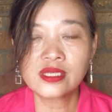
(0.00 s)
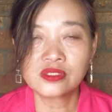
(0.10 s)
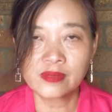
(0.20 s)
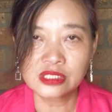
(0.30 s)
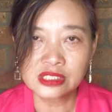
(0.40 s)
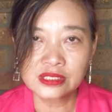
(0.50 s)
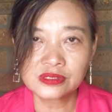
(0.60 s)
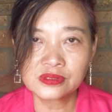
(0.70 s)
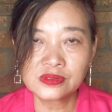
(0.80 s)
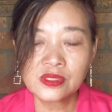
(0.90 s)
to my
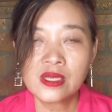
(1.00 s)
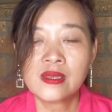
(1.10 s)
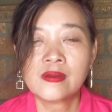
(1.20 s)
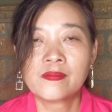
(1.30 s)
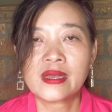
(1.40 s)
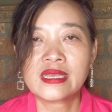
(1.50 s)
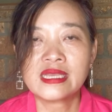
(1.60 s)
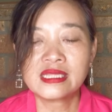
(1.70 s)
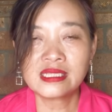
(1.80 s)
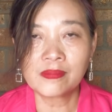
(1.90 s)
channel by
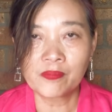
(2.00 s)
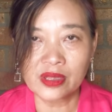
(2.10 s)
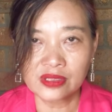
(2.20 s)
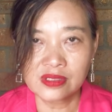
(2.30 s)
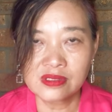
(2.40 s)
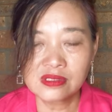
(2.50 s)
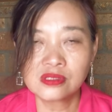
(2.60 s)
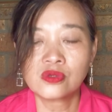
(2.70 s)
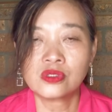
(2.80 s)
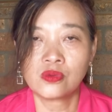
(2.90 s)
hitting the button so
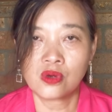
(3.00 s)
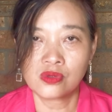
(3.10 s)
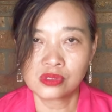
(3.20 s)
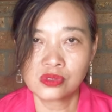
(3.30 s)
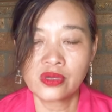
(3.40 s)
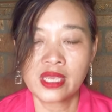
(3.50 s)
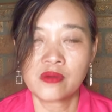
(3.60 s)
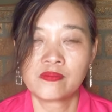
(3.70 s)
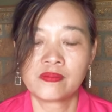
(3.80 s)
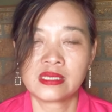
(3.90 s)
you will also help
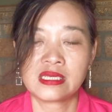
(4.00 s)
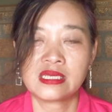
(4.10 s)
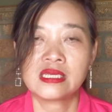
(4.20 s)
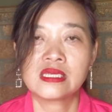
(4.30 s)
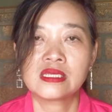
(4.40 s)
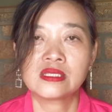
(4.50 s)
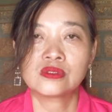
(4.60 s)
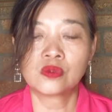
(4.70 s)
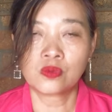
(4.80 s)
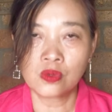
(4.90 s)
me to
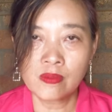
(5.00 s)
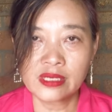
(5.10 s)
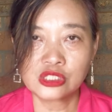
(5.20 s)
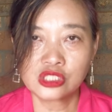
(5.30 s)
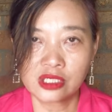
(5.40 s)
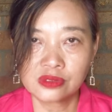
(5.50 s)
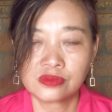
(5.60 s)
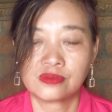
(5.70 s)
grow my channel.